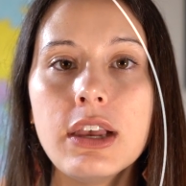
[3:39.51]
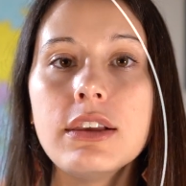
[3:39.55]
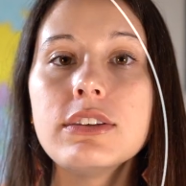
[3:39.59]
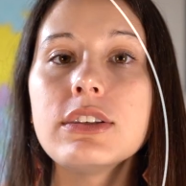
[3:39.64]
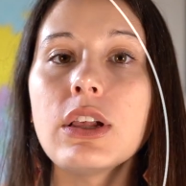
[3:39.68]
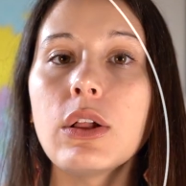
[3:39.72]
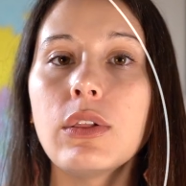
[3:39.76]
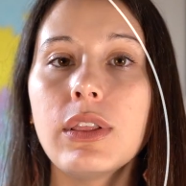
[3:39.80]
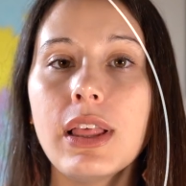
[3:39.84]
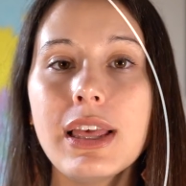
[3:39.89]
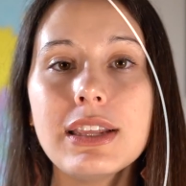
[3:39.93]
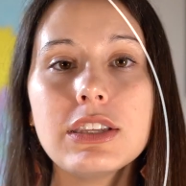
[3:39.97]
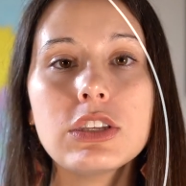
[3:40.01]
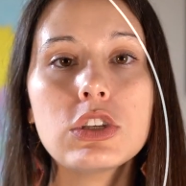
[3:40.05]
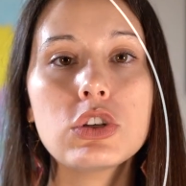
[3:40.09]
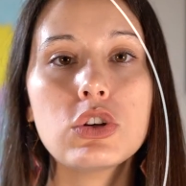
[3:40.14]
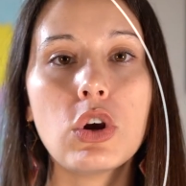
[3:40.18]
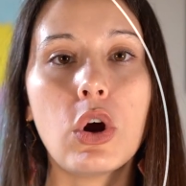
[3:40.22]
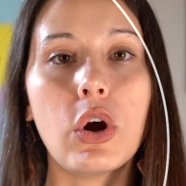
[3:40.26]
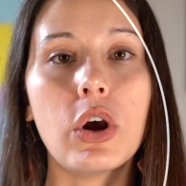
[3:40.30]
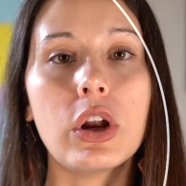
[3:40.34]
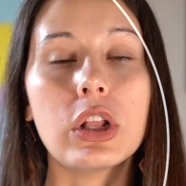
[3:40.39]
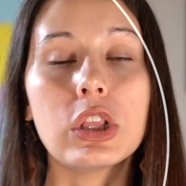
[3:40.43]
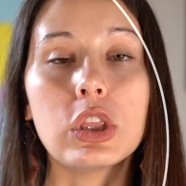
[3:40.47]
So let's
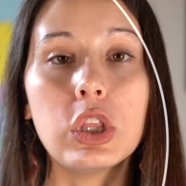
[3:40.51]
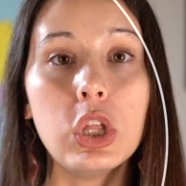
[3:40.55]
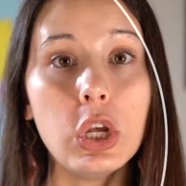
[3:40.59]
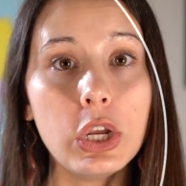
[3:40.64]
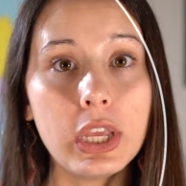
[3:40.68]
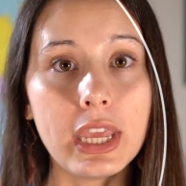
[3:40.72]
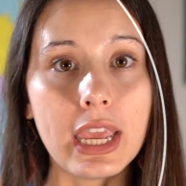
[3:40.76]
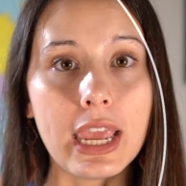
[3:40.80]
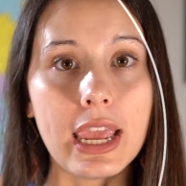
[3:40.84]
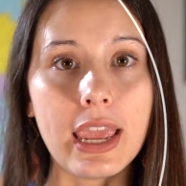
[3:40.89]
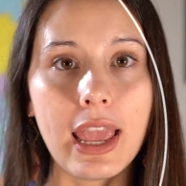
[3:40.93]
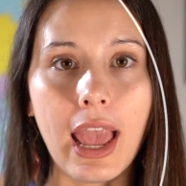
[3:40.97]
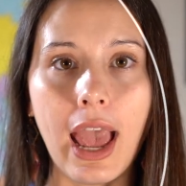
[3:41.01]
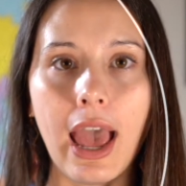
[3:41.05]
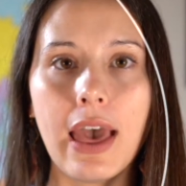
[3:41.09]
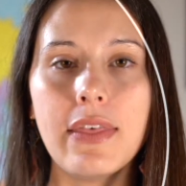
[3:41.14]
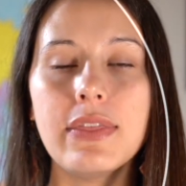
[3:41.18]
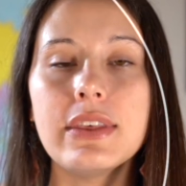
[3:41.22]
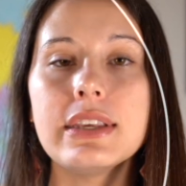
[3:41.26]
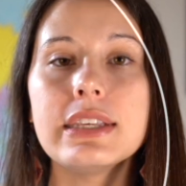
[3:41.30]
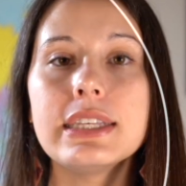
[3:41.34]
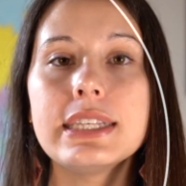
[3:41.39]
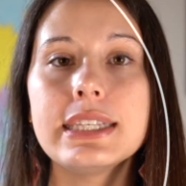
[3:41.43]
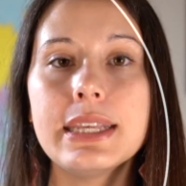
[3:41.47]
start looking at
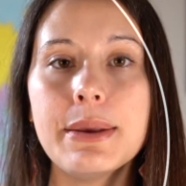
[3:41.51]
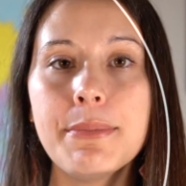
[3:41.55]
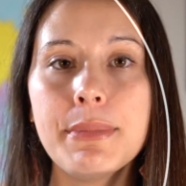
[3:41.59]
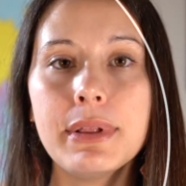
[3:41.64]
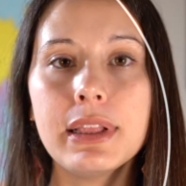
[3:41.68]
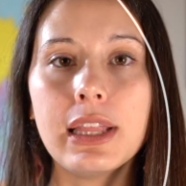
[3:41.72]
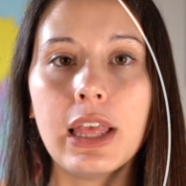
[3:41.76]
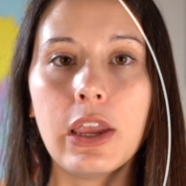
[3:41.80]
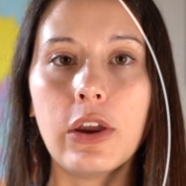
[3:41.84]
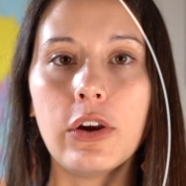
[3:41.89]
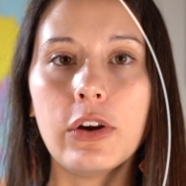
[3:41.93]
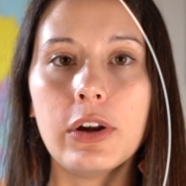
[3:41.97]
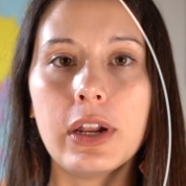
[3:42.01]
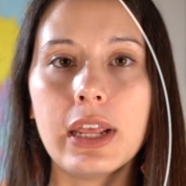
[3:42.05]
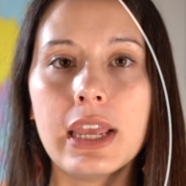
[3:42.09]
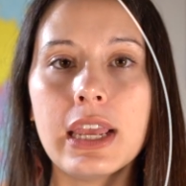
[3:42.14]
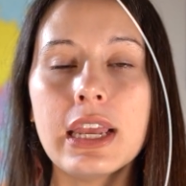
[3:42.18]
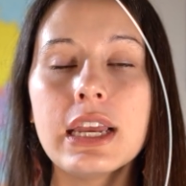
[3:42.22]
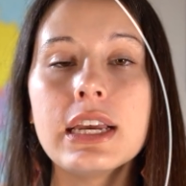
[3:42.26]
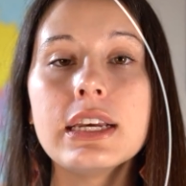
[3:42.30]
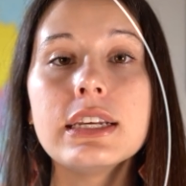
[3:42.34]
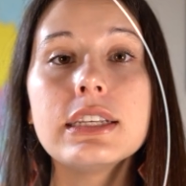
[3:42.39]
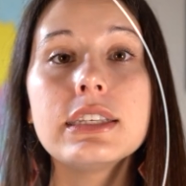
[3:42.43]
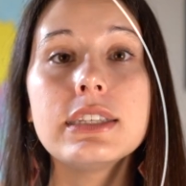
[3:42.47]
the similarity
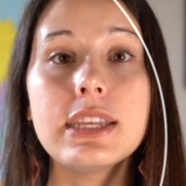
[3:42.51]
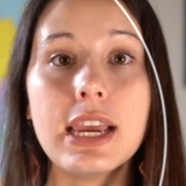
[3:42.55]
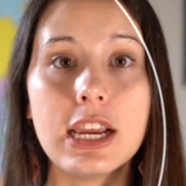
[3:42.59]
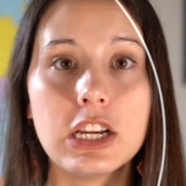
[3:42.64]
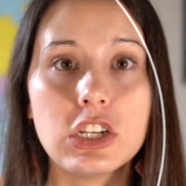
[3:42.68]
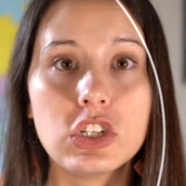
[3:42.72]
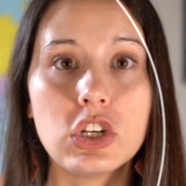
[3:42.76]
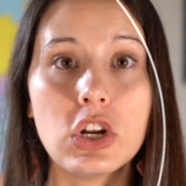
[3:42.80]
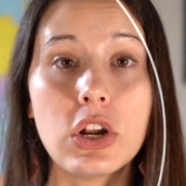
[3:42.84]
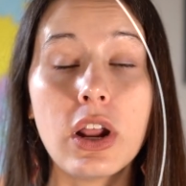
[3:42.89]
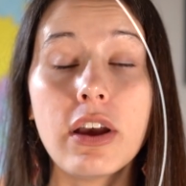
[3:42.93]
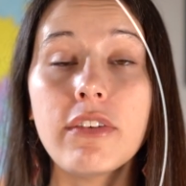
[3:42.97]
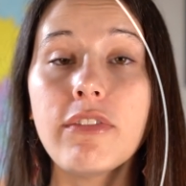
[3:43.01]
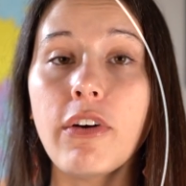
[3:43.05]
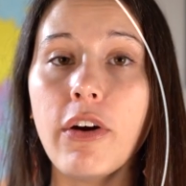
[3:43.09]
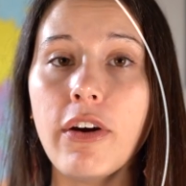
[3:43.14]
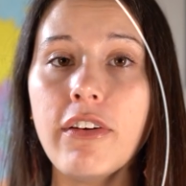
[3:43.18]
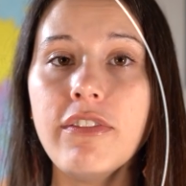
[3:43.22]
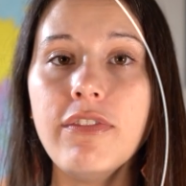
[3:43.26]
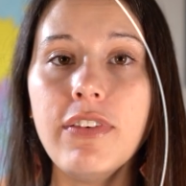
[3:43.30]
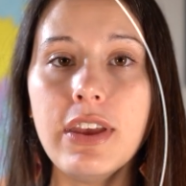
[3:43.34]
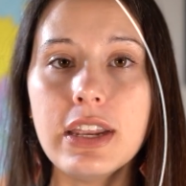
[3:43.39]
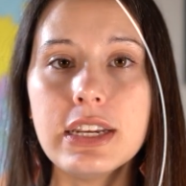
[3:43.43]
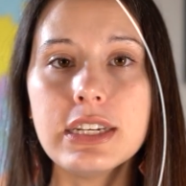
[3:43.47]
section of
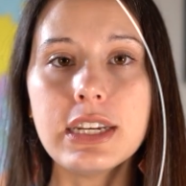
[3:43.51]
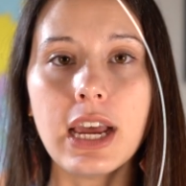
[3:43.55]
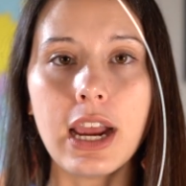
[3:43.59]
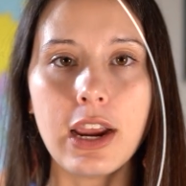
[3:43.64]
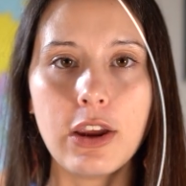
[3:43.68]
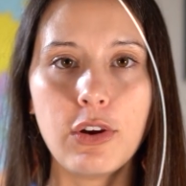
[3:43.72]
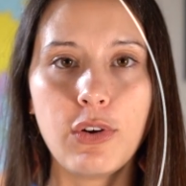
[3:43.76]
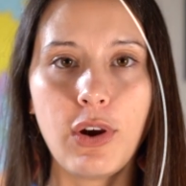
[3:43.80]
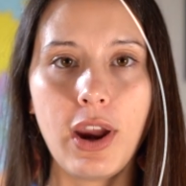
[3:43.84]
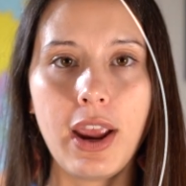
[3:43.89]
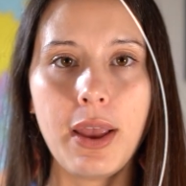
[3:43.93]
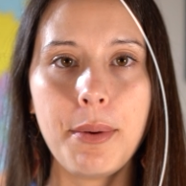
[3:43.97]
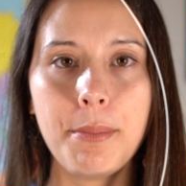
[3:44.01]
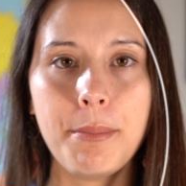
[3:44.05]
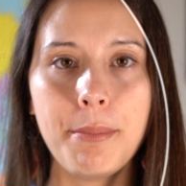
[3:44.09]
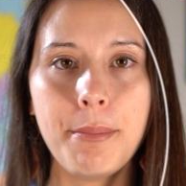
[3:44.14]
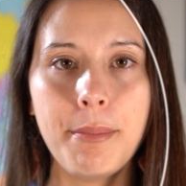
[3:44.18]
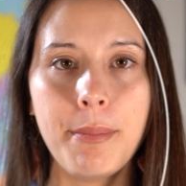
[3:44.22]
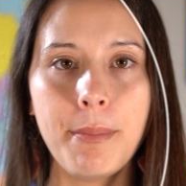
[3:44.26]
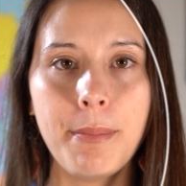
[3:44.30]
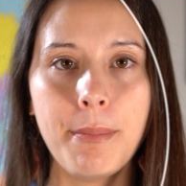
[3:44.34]
our Venn diagram.